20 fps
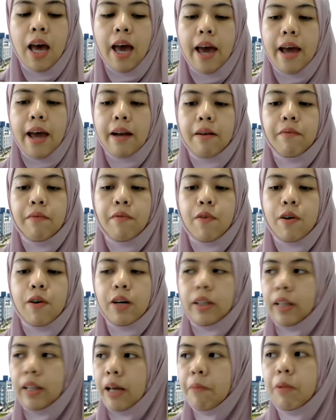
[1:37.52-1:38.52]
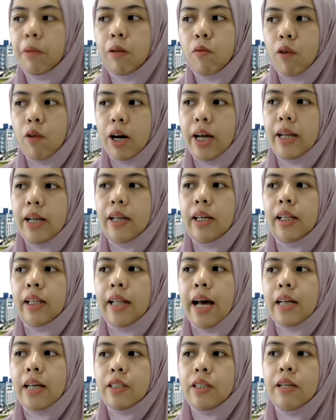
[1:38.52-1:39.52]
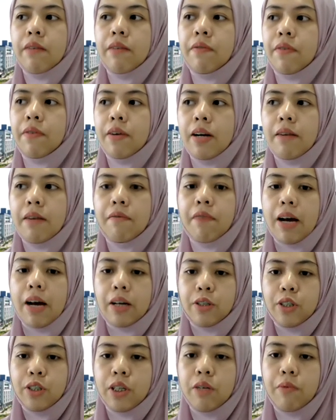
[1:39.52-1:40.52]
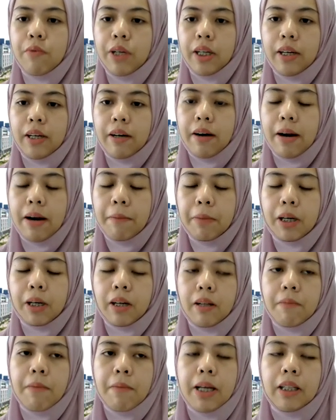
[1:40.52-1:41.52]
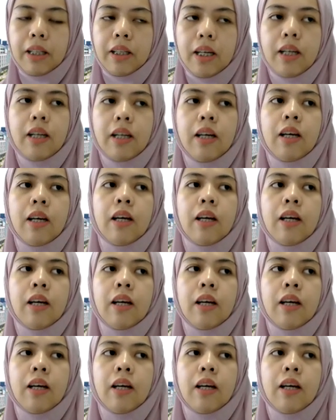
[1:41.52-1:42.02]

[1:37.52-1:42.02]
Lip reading: And for the table one, it has different function with the graphical method